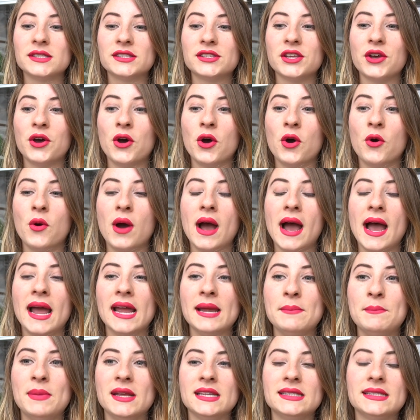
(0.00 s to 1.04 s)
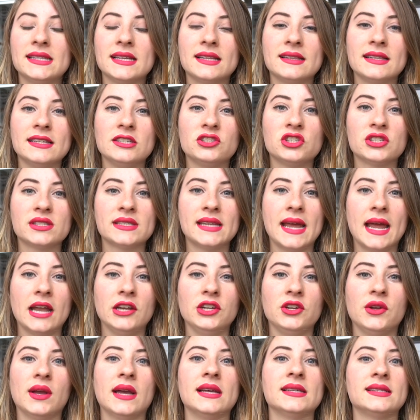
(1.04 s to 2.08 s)
So I basically just
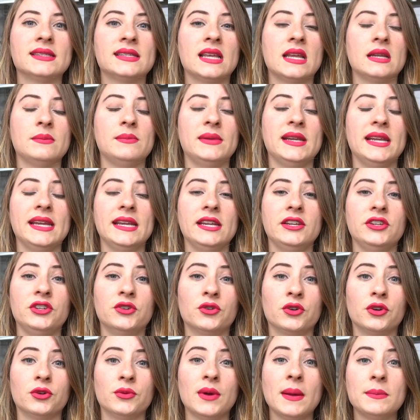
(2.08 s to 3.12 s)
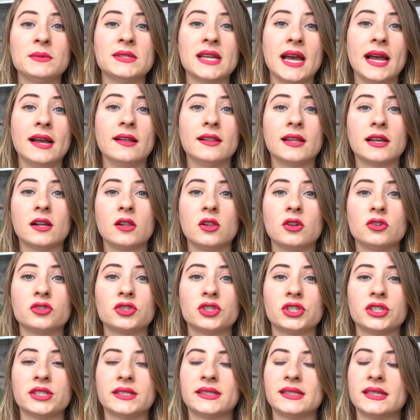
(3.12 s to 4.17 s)
had you guys send me your reptile
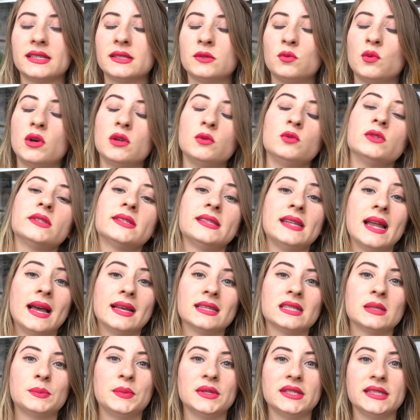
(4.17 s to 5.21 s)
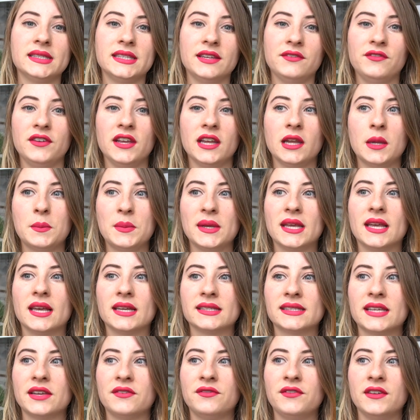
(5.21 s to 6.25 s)
enclosures. This one was not specific
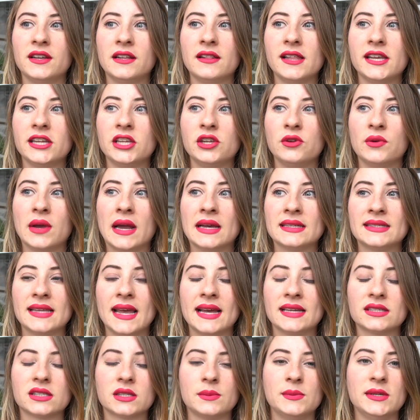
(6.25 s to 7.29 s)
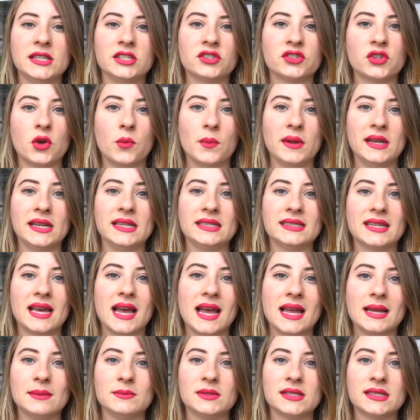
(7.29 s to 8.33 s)
because I feel like you guys ask me so many
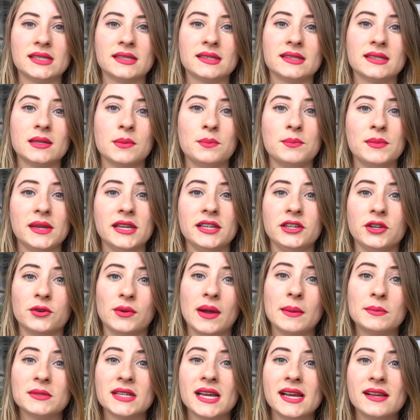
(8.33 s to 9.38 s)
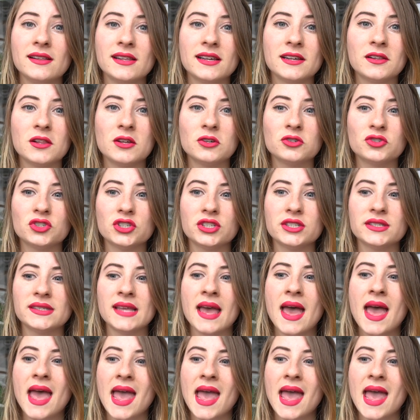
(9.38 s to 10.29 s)
times to submit your reptile enclosures.